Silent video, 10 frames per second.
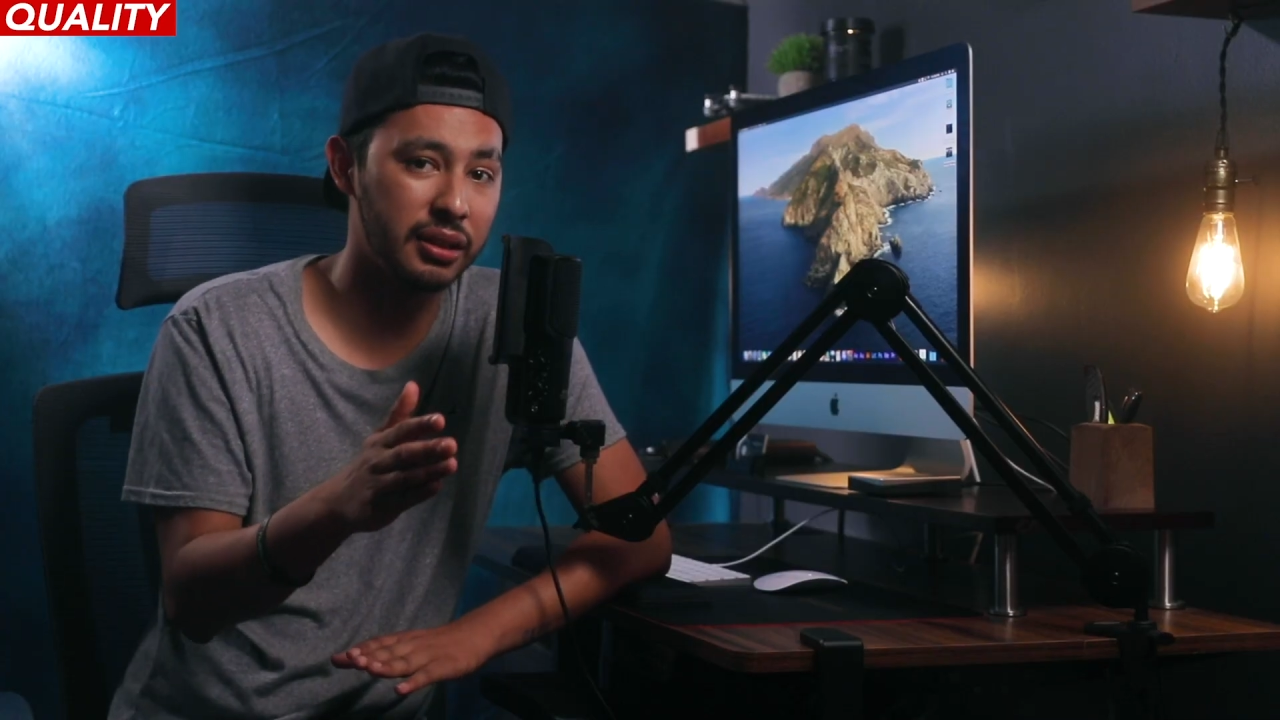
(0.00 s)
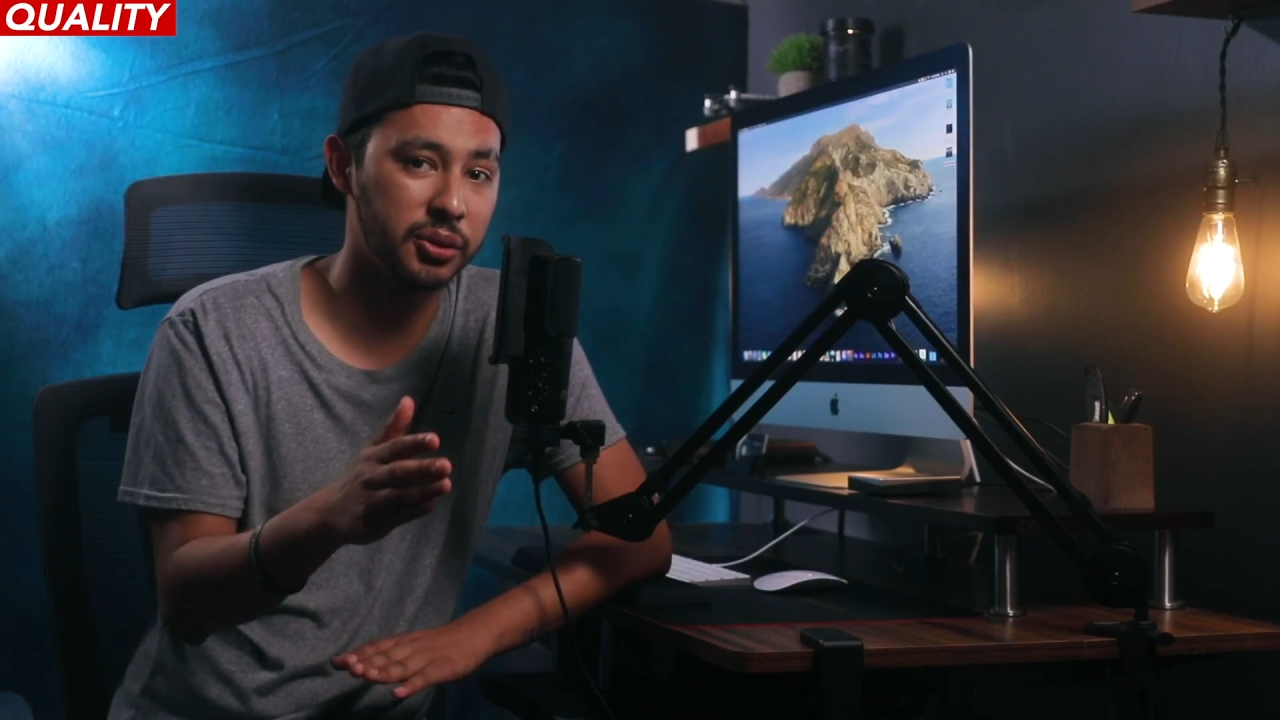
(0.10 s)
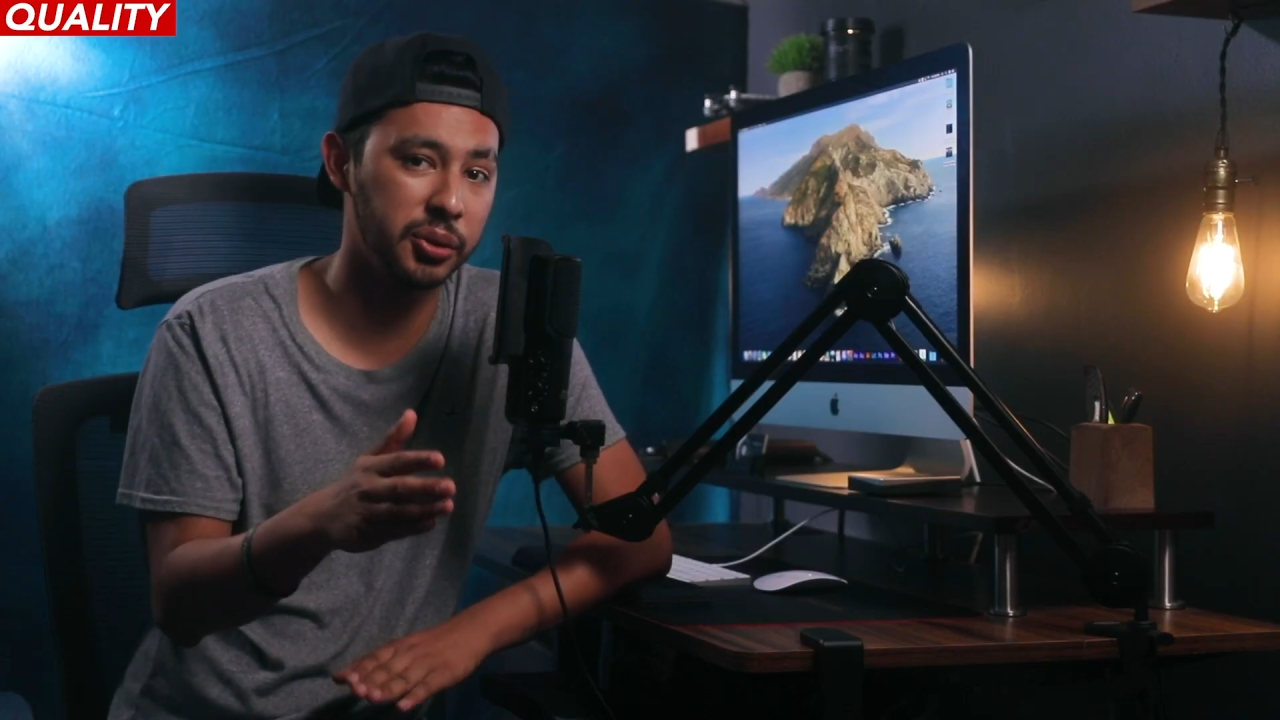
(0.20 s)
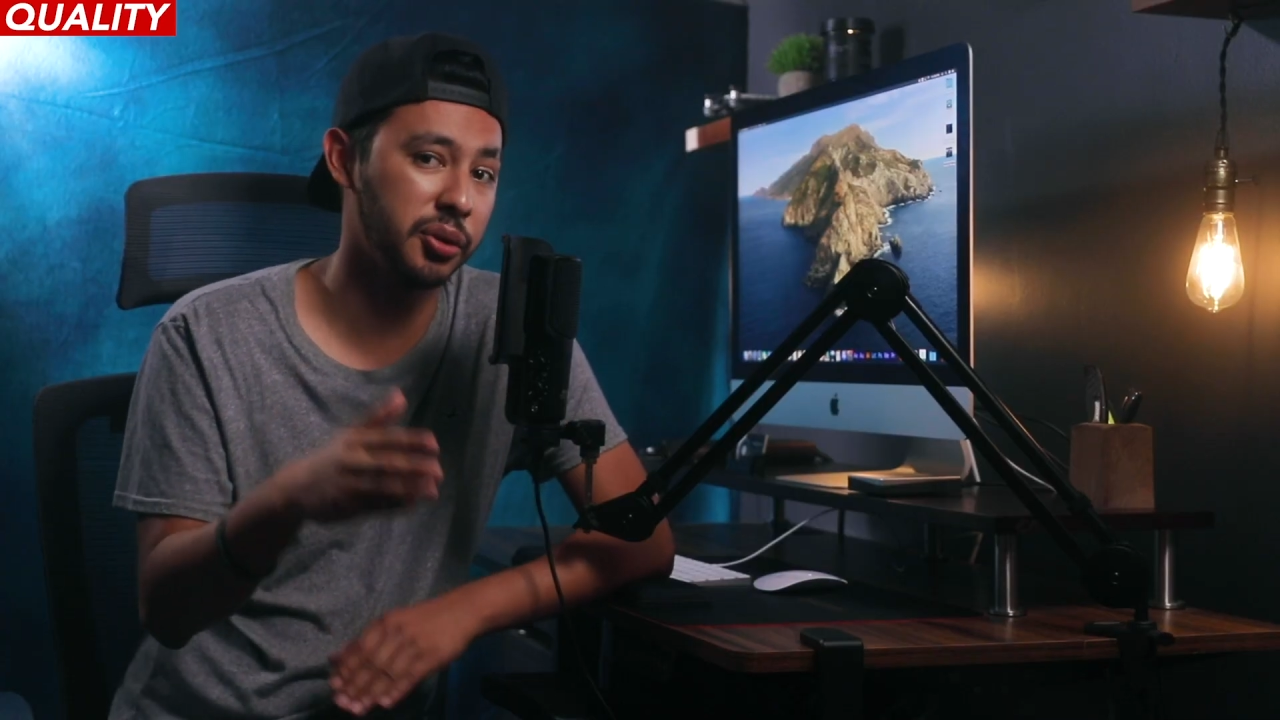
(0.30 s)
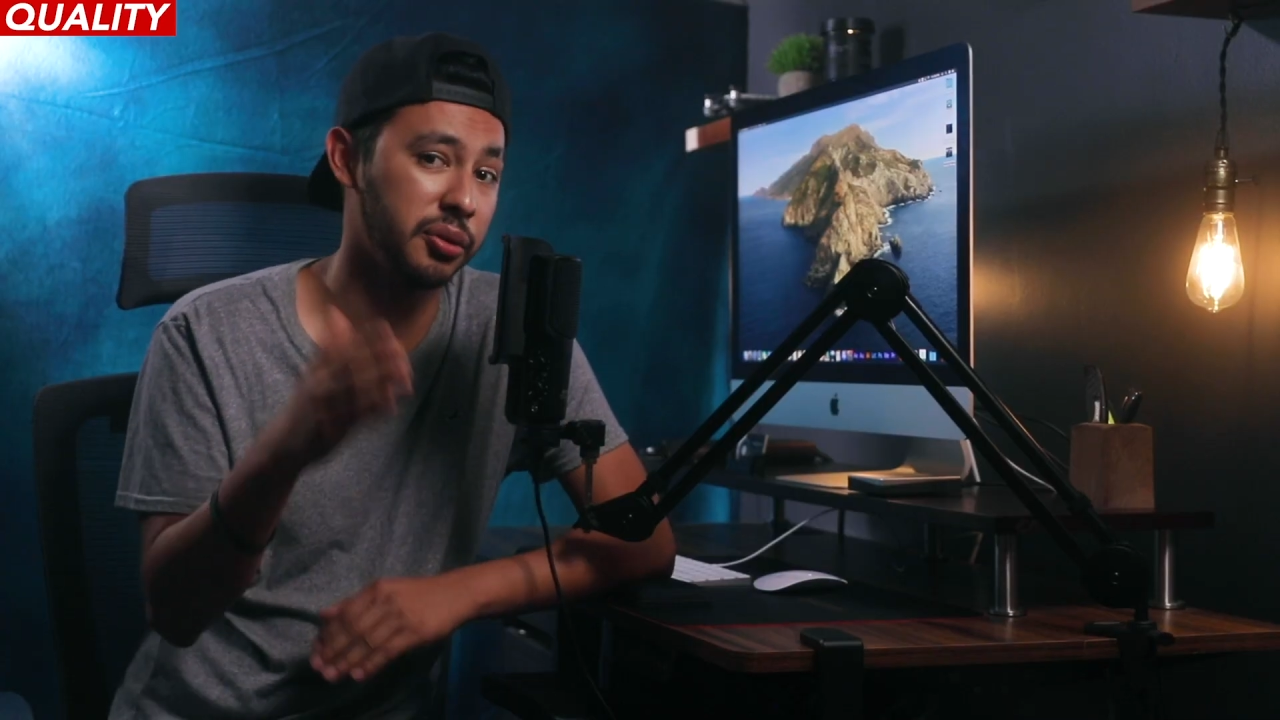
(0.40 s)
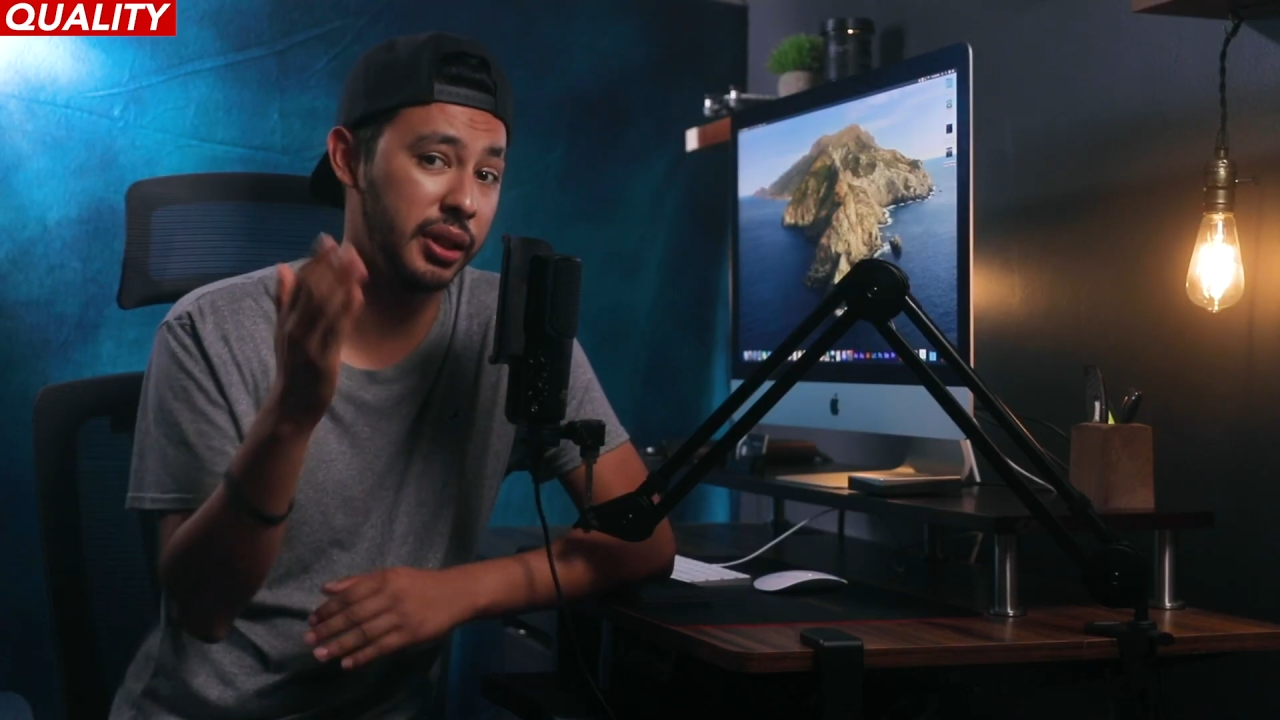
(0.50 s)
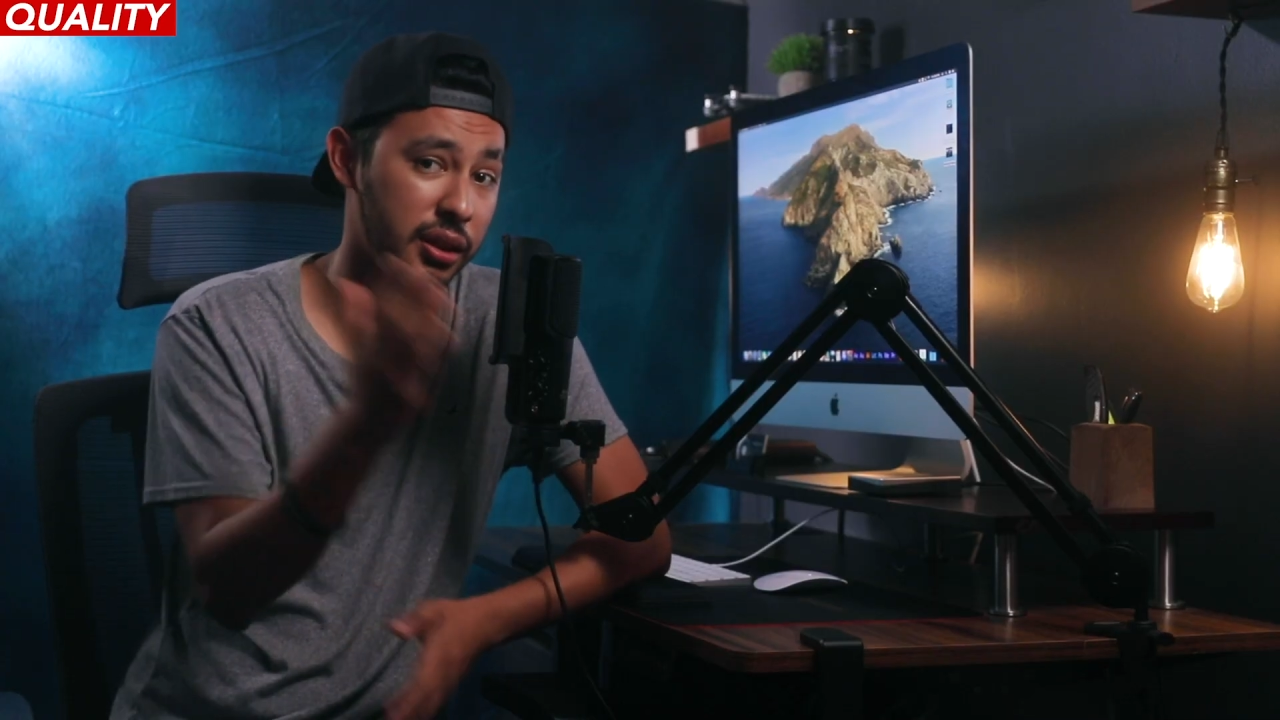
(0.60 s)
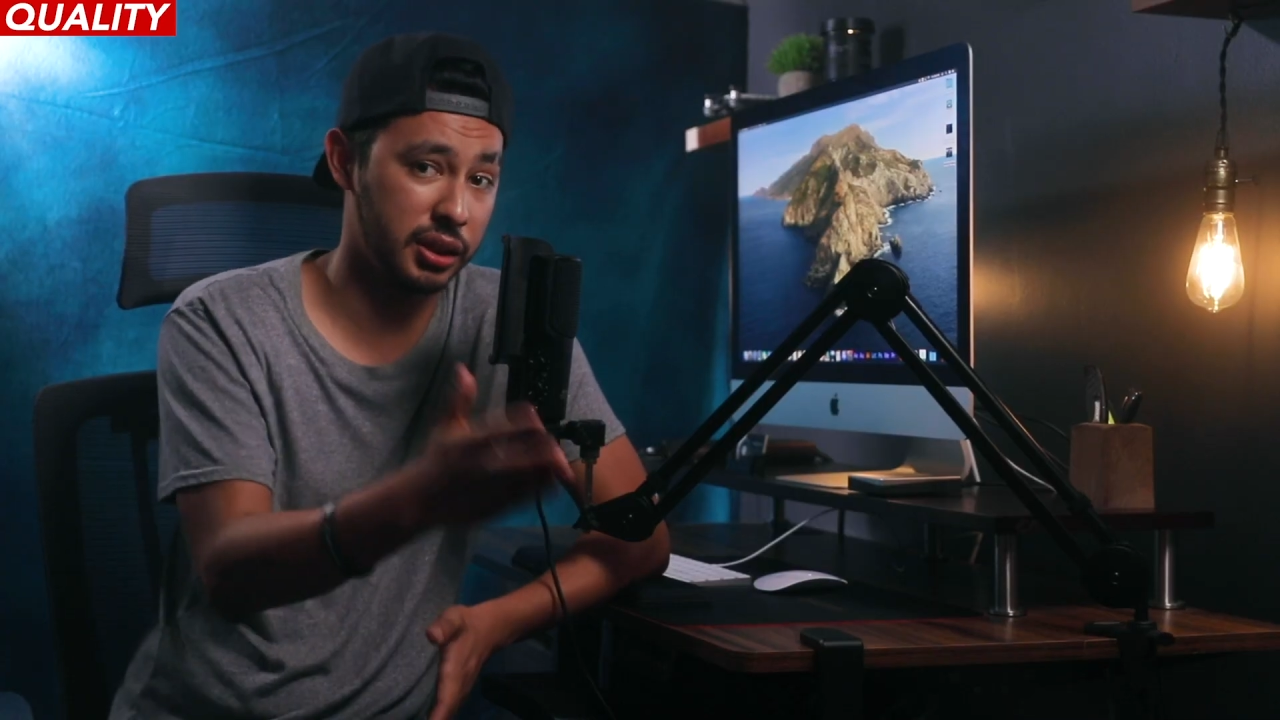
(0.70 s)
so you don't need a